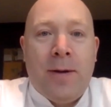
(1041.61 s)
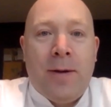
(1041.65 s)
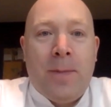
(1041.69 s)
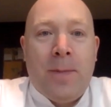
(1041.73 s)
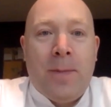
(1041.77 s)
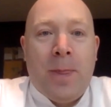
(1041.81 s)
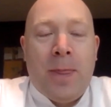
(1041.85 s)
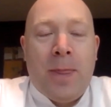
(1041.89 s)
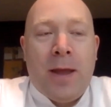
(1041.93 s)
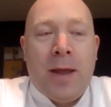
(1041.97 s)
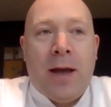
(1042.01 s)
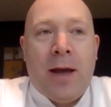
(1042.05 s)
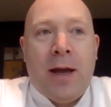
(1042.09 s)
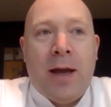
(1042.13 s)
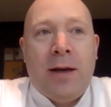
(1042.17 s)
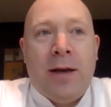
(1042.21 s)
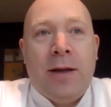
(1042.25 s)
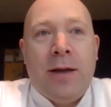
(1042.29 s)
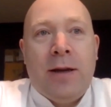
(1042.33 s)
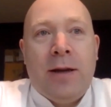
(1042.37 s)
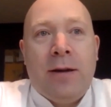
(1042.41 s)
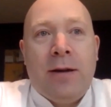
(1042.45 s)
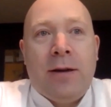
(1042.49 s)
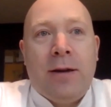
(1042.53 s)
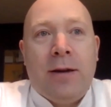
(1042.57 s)
and
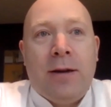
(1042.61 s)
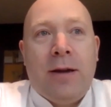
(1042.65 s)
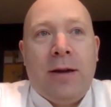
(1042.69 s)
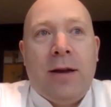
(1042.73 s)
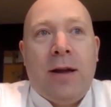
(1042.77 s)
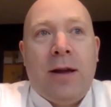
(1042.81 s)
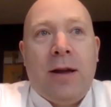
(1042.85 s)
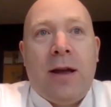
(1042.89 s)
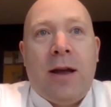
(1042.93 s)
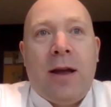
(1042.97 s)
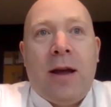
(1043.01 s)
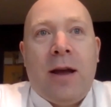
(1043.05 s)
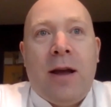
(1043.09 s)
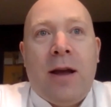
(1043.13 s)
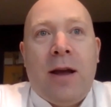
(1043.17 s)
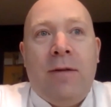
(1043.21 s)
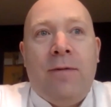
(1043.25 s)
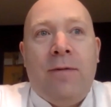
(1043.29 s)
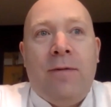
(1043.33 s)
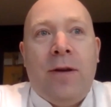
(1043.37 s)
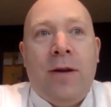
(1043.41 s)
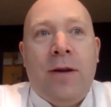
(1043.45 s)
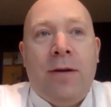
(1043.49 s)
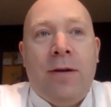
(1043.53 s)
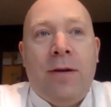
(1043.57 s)
a
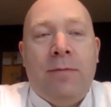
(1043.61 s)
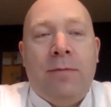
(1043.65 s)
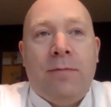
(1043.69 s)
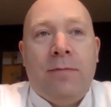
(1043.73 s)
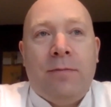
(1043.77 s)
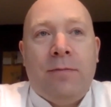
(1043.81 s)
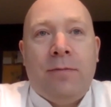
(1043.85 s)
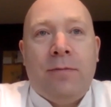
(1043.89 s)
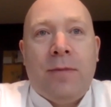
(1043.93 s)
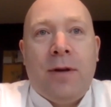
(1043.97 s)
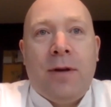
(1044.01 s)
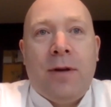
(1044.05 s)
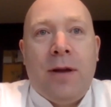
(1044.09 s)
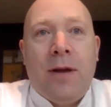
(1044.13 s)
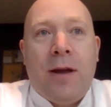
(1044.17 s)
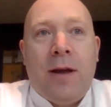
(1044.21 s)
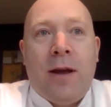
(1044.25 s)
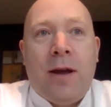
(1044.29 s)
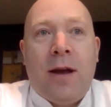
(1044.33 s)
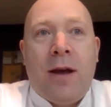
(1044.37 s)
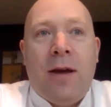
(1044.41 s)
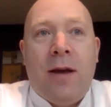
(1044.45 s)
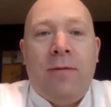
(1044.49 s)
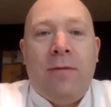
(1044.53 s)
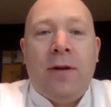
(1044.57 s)
heavy
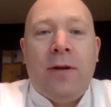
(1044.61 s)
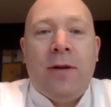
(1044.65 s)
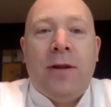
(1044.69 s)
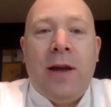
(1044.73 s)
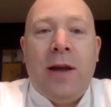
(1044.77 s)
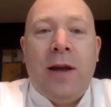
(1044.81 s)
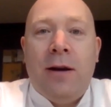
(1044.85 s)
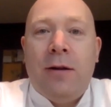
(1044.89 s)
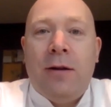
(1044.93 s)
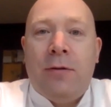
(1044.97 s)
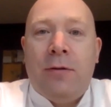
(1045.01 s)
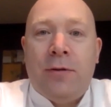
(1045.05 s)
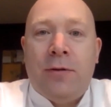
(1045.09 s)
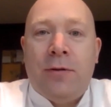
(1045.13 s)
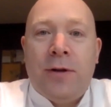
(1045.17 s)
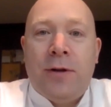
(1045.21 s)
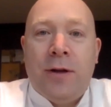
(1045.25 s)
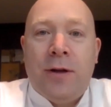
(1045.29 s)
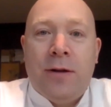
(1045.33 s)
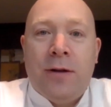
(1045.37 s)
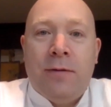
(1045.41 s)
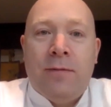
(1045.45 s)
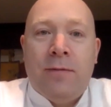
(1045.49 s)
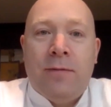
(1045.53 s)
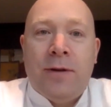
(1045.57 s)
daily
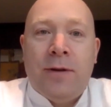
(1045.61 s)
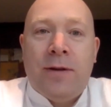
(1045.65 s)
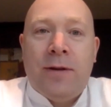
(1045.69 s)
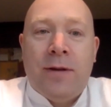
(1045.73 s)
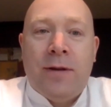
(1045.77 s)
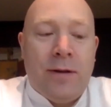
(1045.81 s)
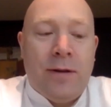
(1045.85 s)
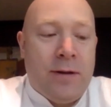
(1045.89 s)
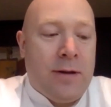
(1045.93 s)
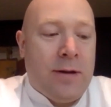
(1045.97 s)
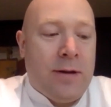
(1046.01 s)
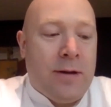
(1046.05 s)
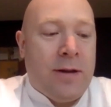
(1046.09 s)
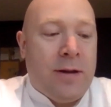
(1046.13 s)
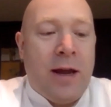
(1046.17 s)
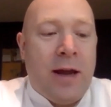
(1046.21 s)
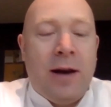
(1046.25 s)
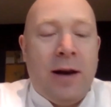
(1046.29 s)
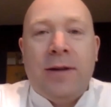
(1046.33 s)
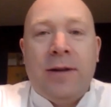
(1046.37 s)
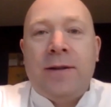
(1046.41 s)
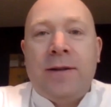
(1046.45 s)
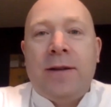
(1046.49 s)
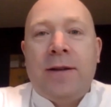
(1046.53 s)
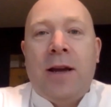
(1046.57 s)
routine, with
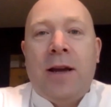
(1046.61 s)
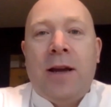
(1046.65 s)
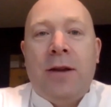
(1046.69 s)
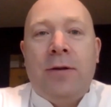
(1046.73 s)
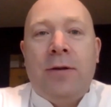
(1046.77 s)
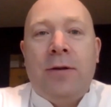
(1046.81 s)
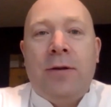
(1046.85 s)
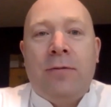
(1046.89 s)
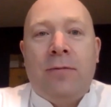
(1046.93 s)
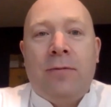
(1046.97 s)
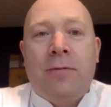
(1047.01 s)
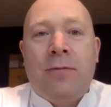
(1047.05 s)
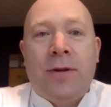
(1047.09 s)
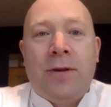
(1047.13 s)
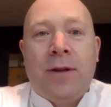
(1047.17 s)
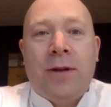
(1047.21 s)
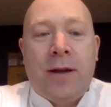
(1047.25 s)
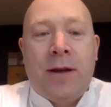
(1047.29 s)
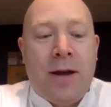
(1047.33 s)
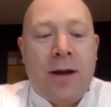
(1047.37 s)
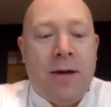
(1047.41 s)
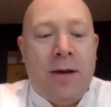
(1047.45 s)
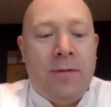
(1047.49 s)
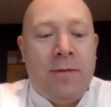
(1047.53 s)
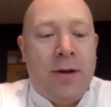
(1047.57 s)
daily schedule, with a
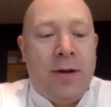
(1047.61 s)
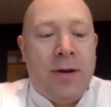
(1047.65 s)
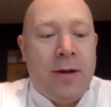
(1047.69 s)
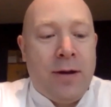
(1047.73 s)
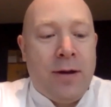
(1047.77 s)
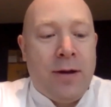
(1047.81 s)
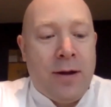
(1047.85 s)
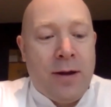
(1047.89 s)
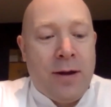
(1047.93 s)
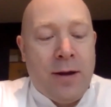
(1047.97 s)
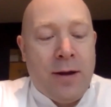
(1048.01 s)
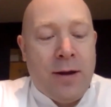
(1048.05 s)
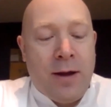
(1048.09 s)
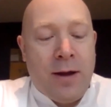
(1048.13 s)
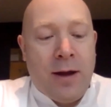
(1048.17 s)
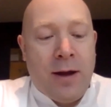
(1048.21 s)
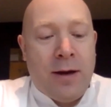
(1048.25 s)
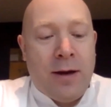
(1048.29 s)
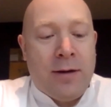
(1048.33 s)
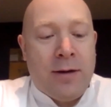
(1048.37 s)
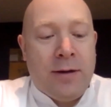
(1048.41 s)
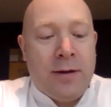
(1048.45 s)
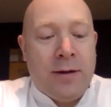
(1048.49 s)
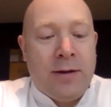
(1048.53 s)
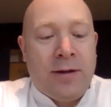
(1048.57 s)
heavy
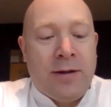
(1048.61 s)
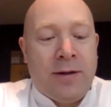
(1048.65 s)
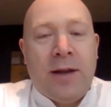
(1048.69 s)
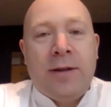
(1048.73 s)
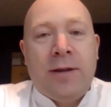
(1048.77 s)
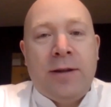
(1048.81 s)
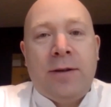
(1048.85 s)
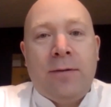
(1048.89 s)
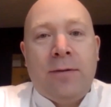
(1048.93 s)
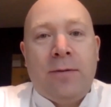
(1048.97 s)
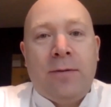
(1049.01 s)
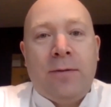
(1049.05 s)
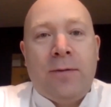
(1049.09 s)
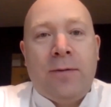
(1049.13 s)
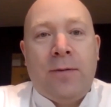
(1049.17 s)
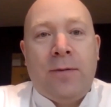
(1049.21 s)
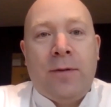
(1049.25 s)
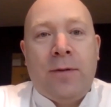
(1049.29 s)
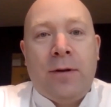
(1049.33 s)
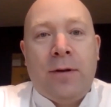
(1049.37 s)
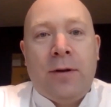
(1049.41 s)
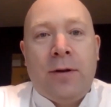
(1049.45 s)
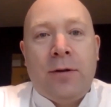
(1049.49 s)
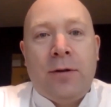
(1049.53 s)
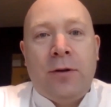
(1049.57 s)
and intensive
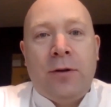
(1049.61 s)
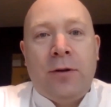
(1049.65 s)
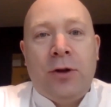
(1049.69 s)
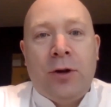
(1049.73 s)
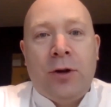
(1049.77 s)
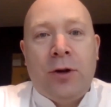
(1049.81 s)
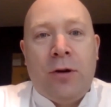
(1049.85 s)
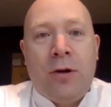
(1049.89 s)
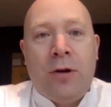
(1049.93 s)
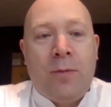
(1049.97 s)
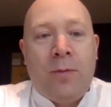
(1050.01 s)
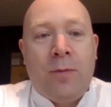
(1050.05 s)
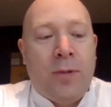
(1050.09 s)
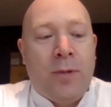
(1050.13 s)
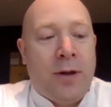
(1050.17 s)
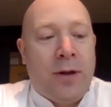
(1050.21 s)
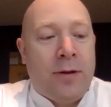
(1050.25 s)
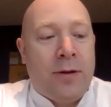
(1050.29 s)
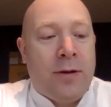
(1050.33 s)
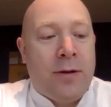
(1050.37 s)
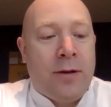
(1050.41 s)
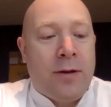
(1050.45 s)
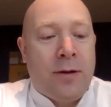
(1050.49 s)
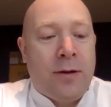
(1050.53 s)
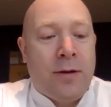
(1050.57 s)
job
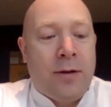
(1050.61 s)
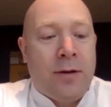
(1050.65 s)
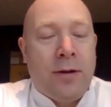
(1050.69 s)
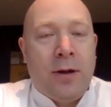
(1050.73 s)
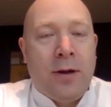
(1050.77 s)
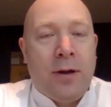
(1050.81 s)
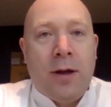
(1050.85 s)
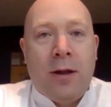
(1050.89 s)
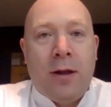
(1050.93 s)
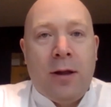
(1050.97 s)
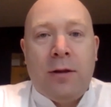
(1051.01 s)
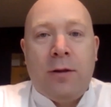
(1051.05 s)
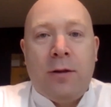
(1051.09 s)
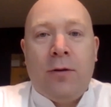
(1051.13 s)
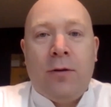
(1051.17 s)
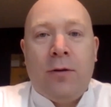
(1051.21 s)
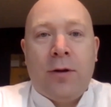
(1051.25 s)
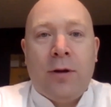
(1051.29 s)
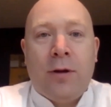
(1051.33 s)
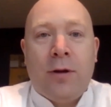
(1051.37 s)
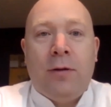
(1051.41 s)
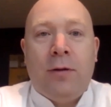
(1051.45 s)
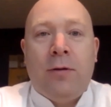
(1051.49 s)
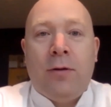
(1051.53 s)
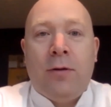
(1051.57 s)
and
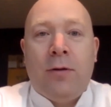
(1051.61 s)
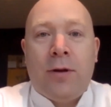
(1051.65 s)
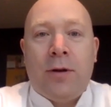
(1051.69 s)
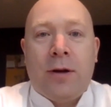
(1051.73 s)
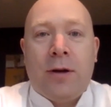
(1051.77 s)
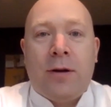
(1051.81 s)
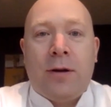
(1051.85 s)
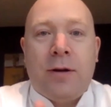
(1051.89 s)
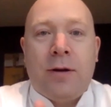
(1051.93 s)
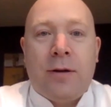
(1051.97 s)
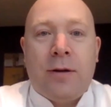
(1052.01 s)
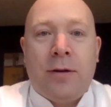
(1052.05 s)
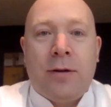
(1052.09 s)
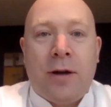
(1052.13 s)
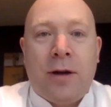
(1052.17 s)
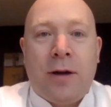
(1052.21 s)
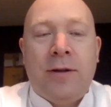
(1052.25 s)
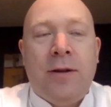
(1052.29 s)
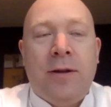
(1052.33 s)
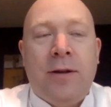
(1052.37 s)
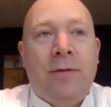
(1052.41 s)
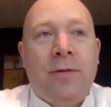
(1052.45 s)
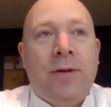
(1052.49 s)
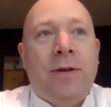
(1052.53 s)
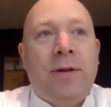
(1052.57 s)
Lokic
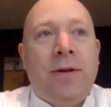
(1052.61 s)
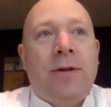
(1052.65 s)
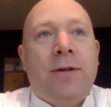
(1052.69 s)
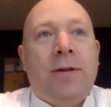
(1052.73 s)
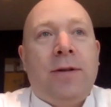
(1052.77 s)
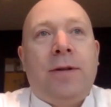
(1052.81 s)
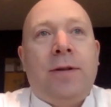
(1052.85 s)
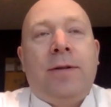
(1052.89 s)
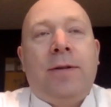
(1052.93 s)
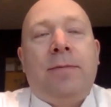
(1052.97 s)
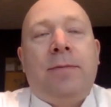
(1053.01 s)
activities.